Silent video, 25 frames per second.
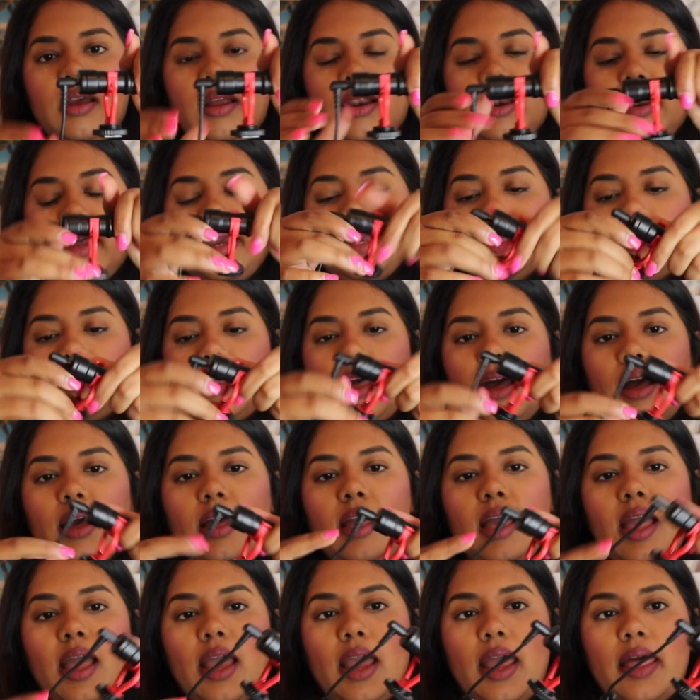like that,
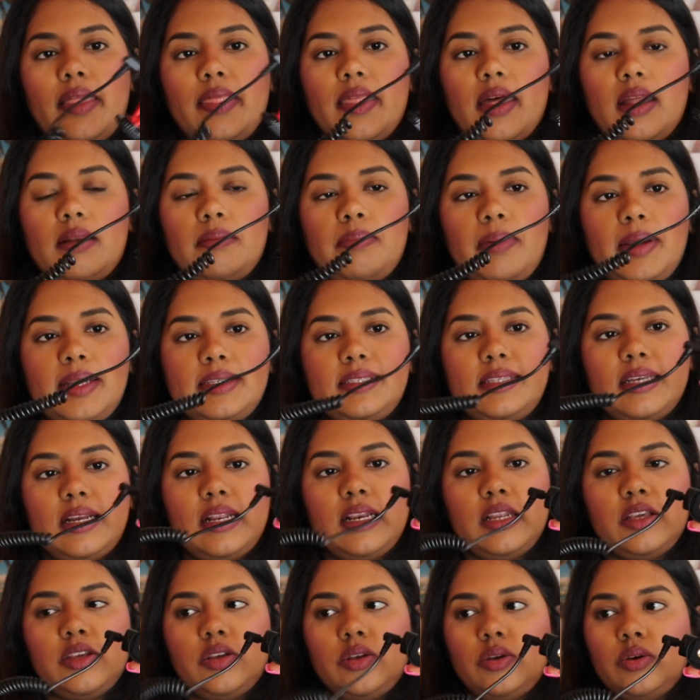and then
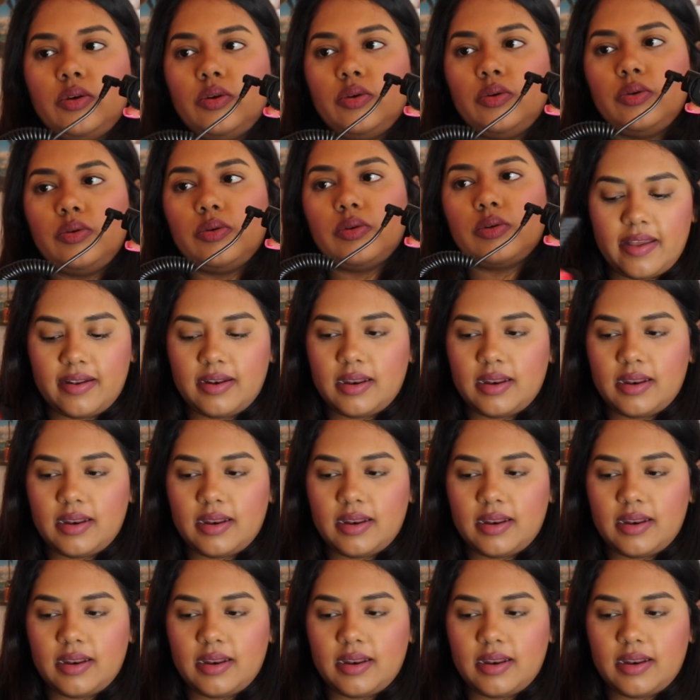basically you